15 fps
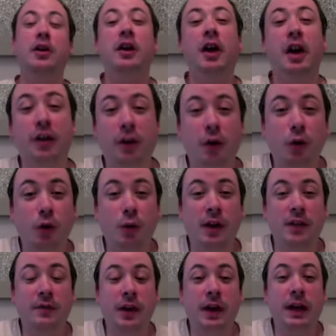and
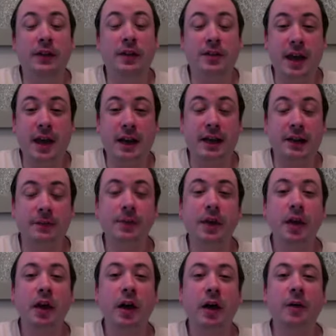always very entertaining.
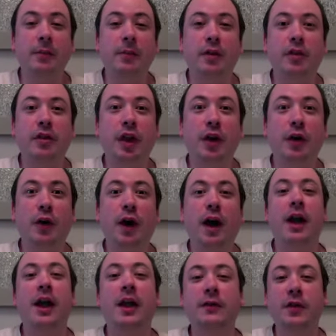So
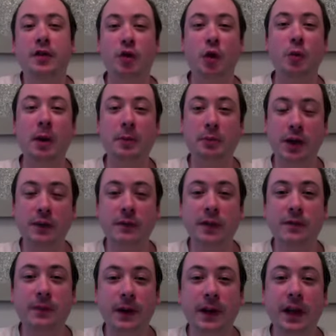if you saw my
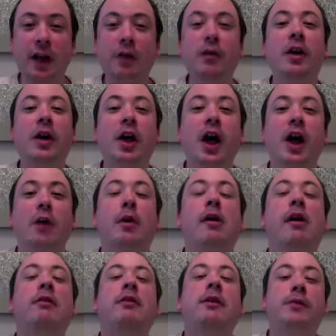previous video where
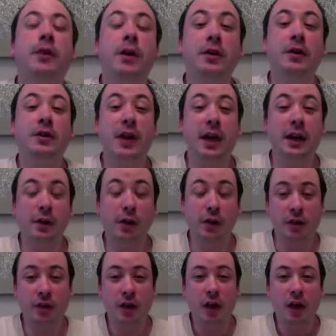I reviewed
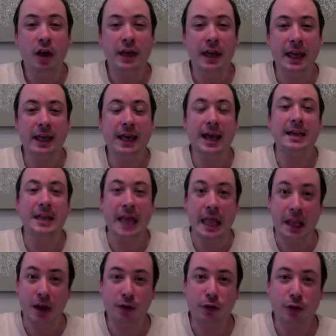Dale's King in
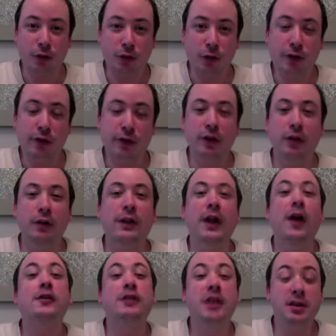Yellow sauce, you'll
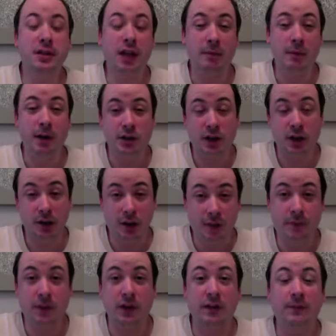know just how much I
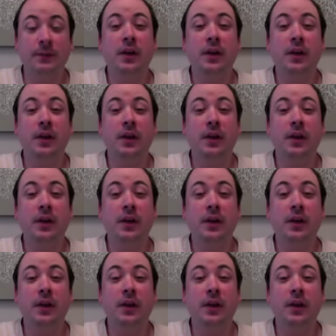loved it.